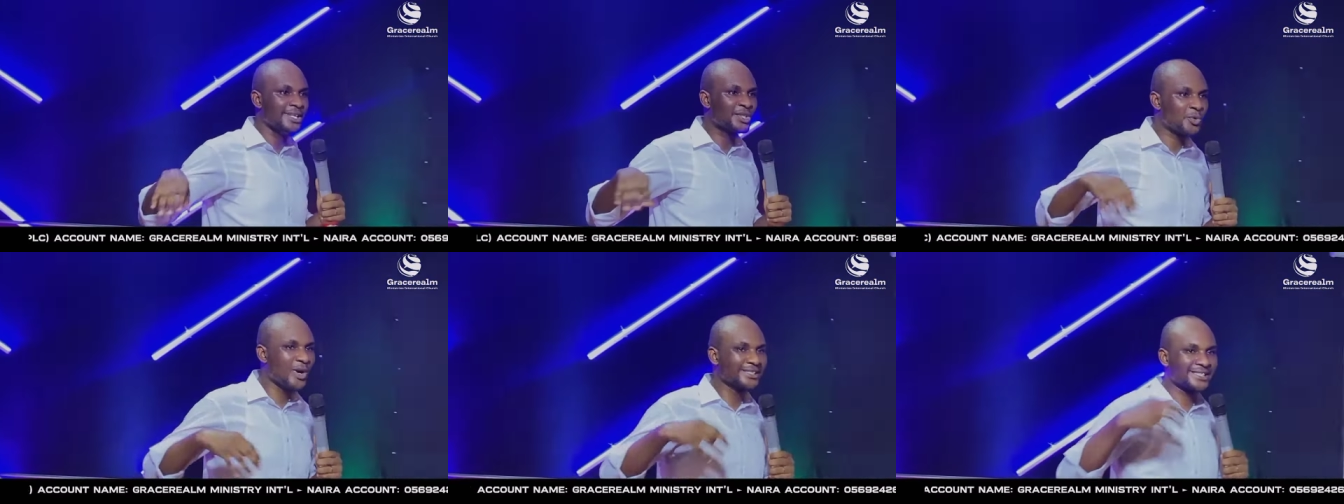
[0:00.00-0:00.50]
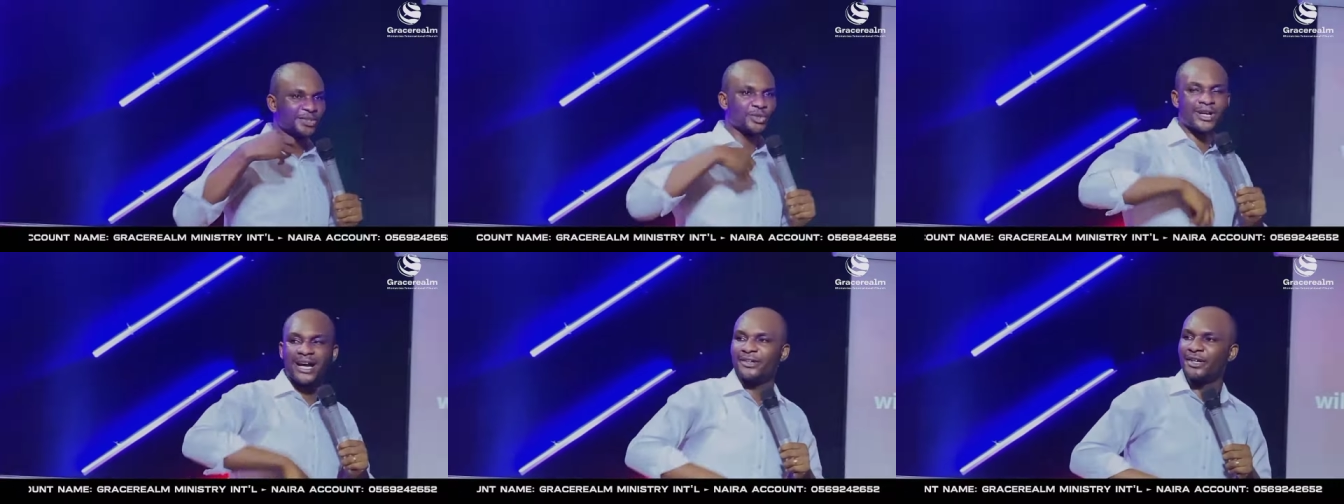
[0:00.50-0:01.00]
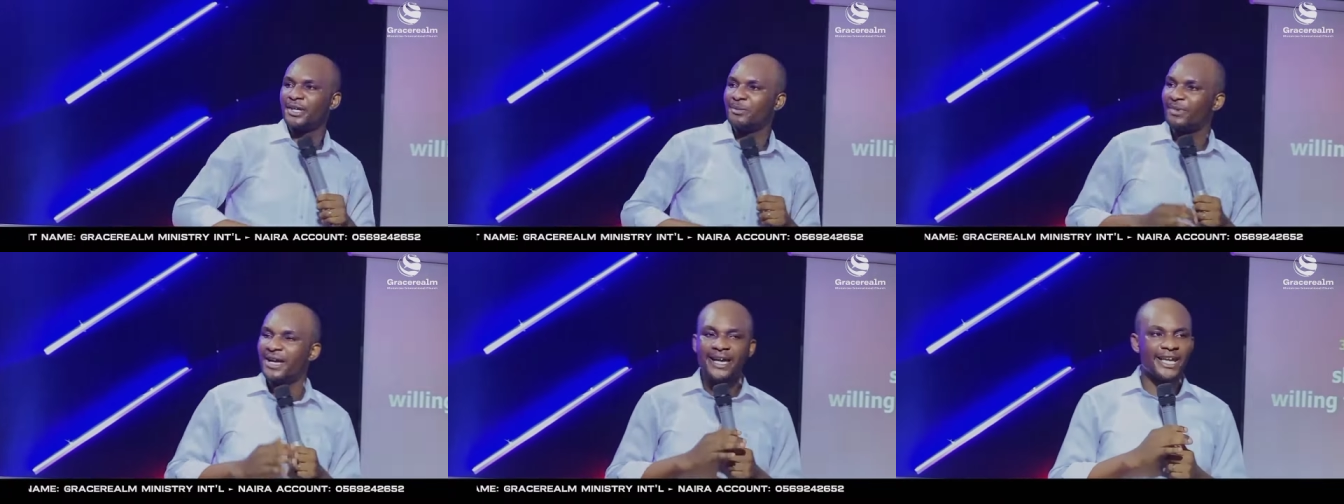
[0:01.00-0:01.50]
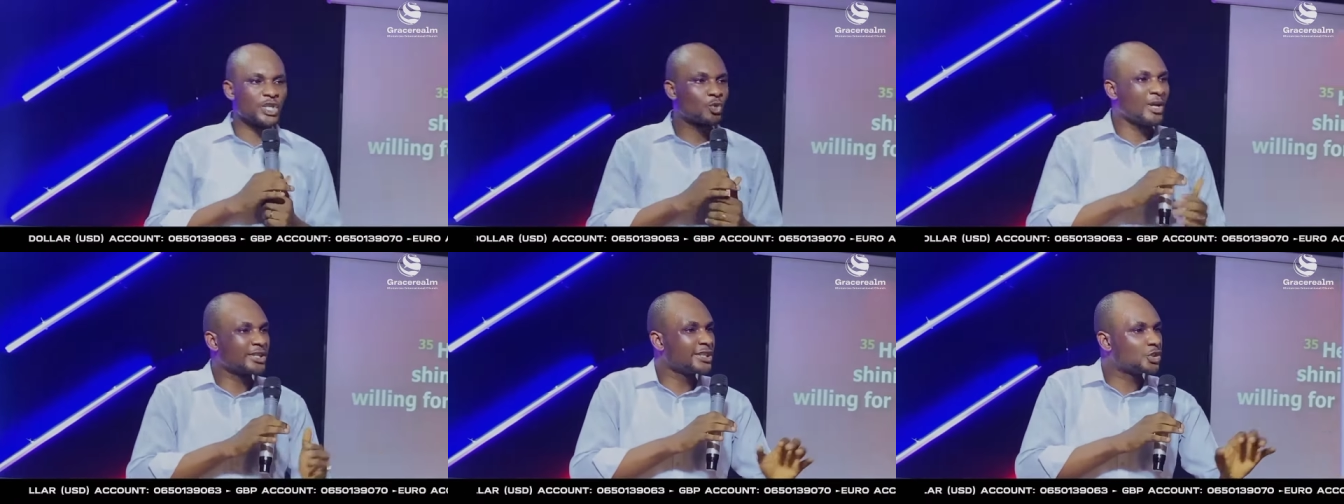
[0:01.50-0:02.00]
It's one thing to carry him. It's
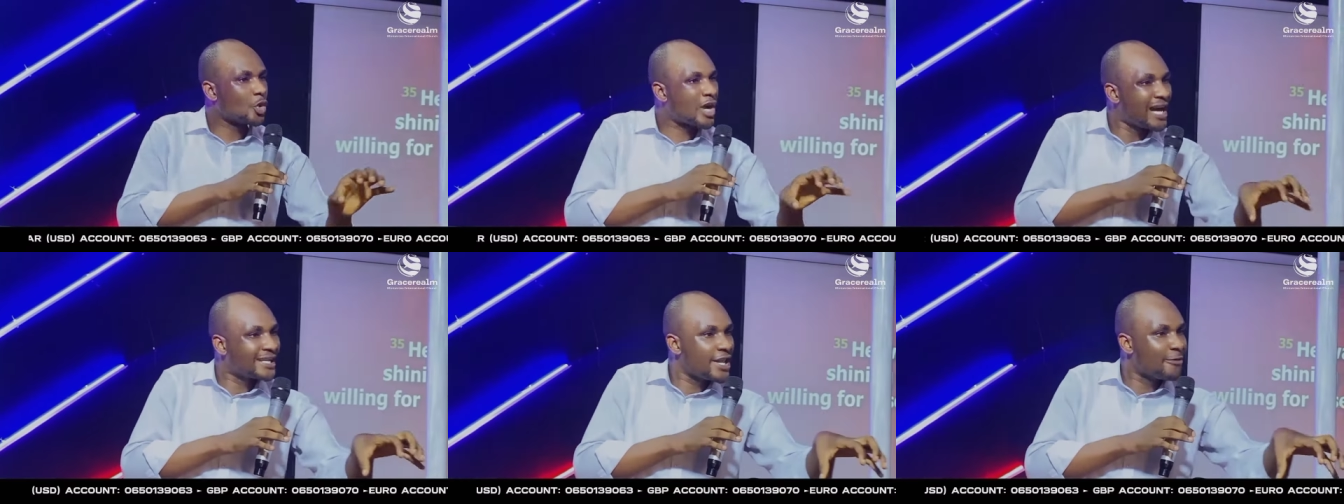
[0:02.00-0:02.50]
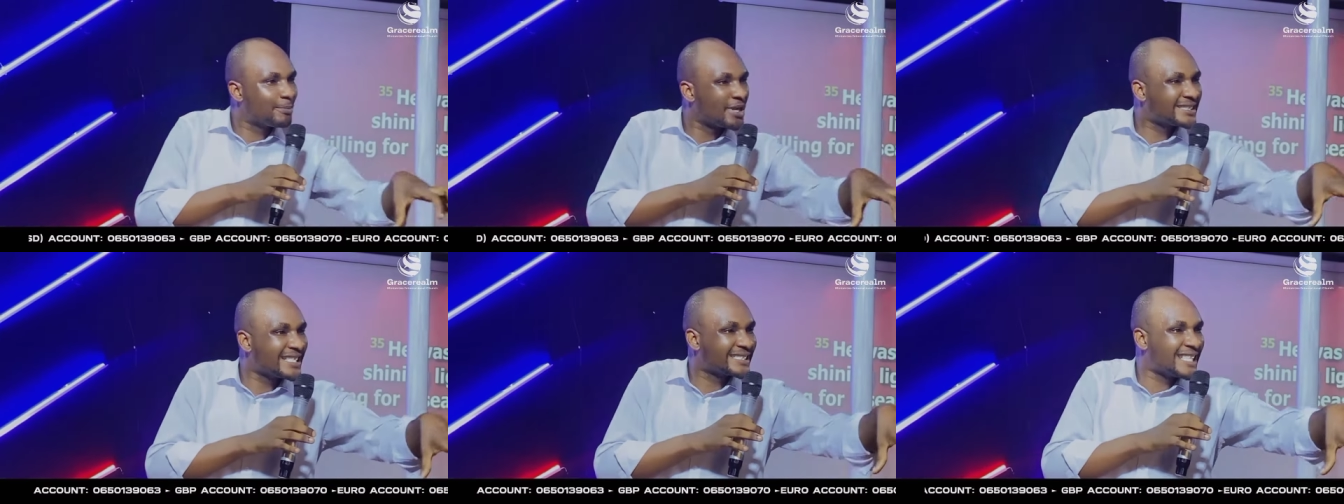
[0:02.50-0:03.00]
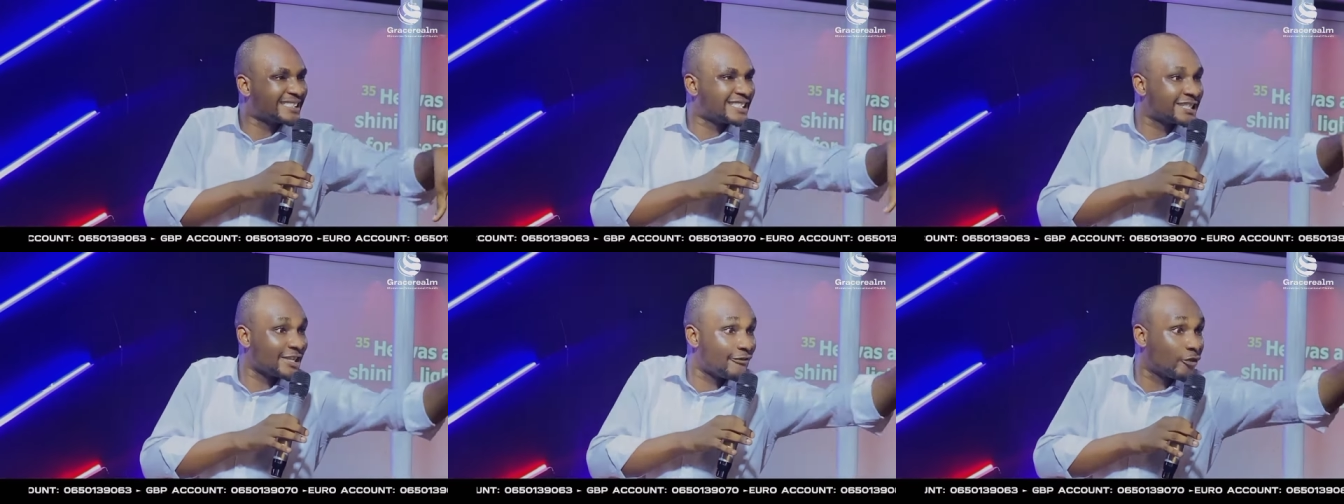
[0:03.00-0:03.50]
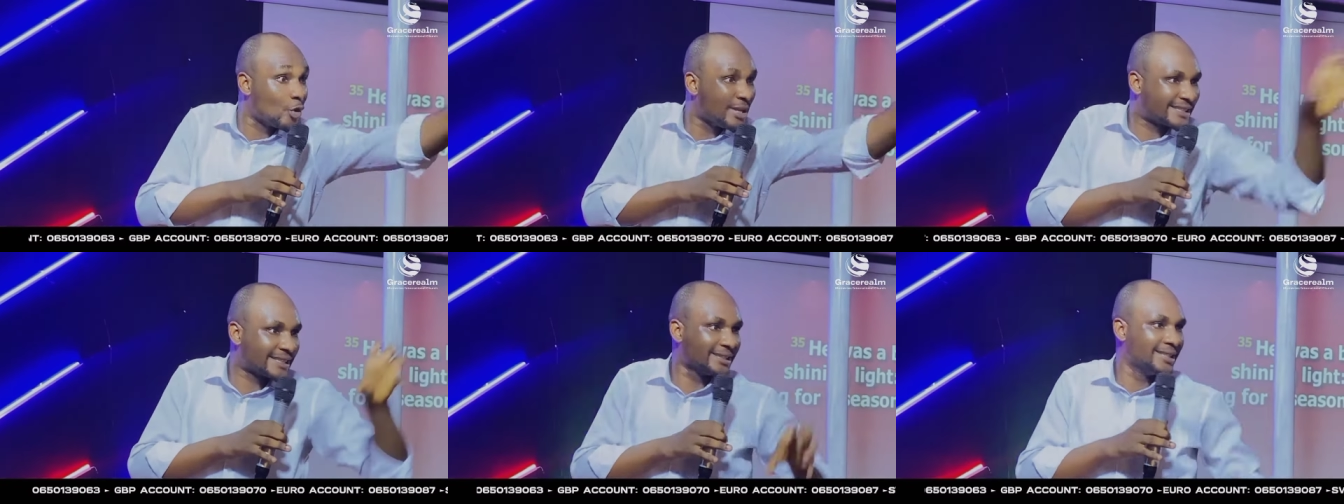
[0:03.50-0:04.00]
one thing to carry a presence that is
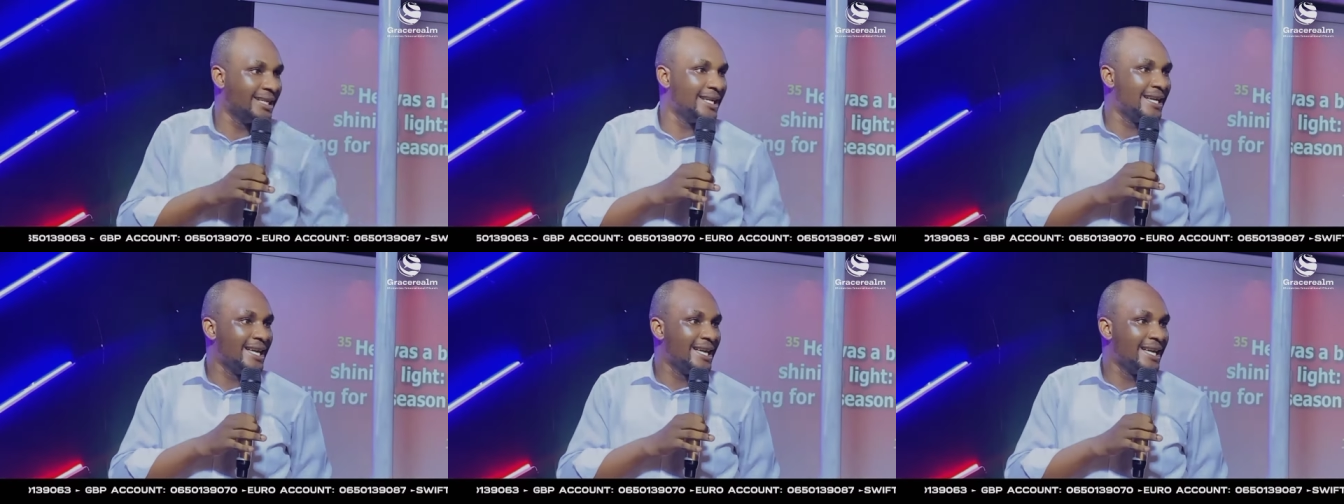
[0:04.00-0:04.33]
influencing.